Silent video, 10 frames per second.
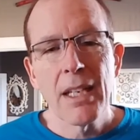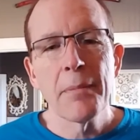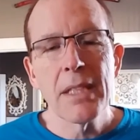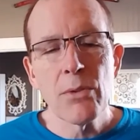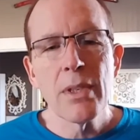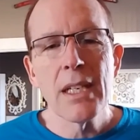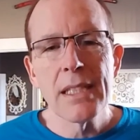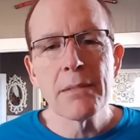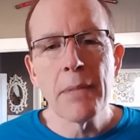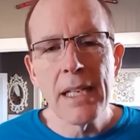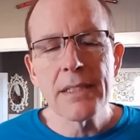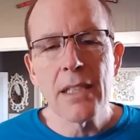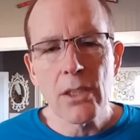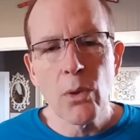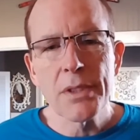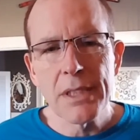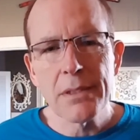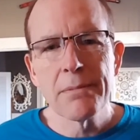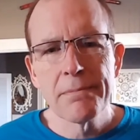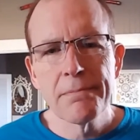I mean, it really is a mess in our court
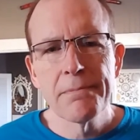system.